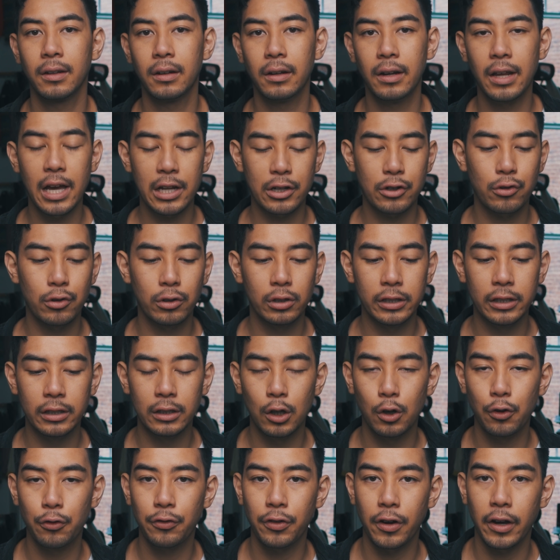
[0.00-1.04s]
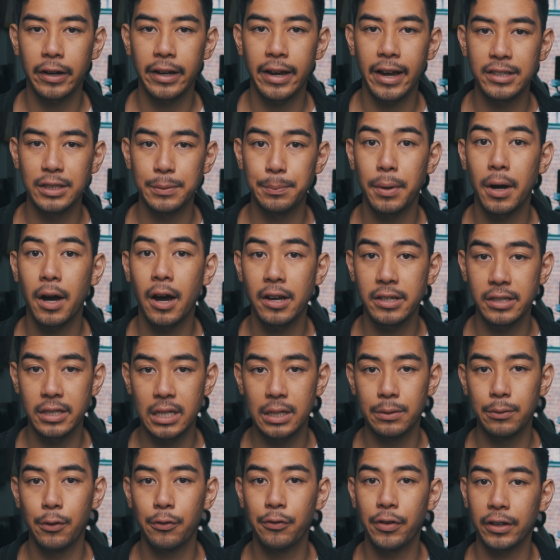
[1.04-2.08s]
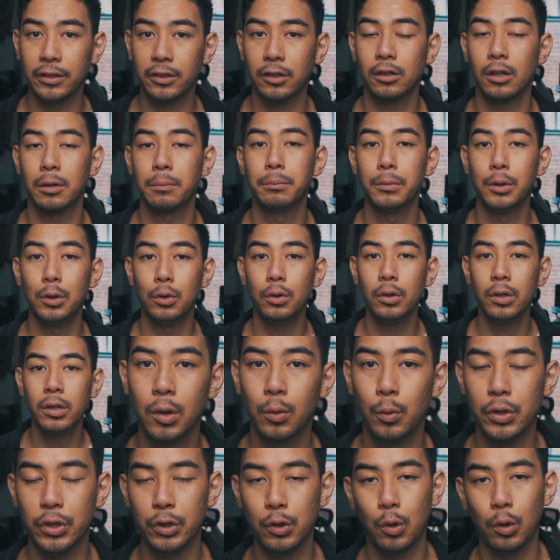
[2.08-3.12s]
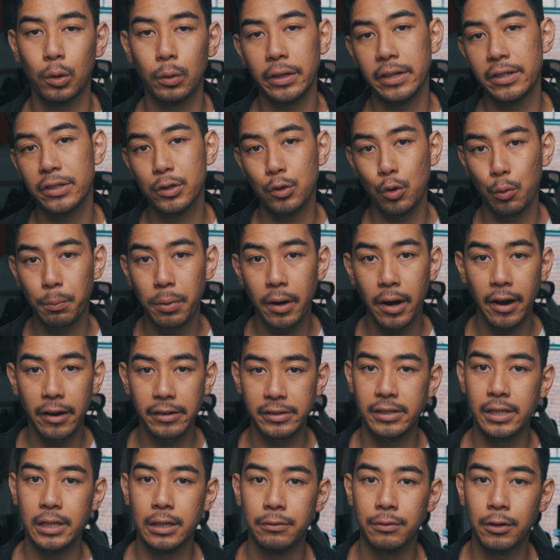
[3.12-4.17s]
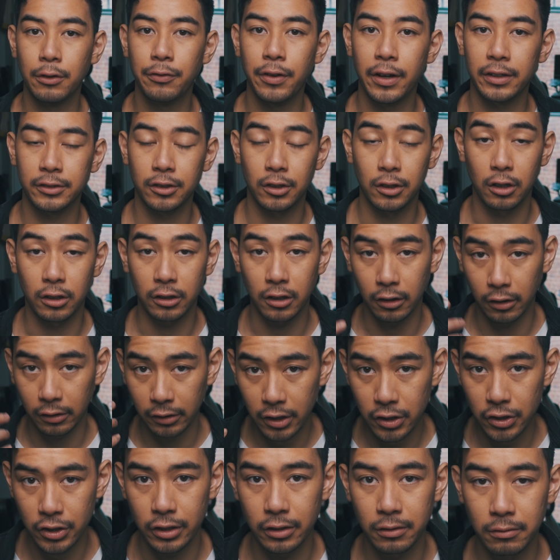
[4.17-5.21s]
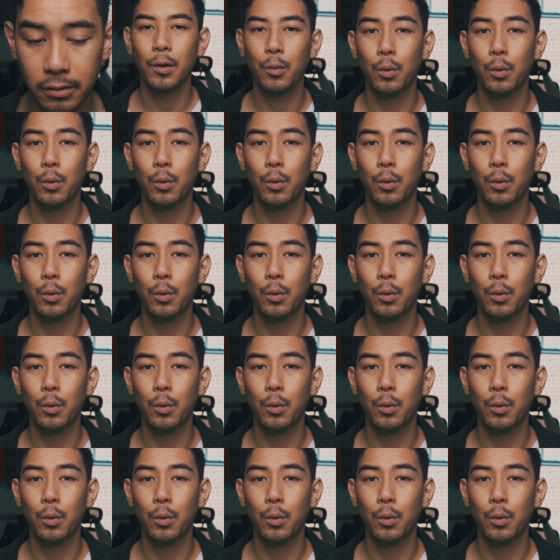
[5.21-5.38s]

Naturally, lo-fi has a positive effect on our mood, which correlates to a positive effect on our cognition.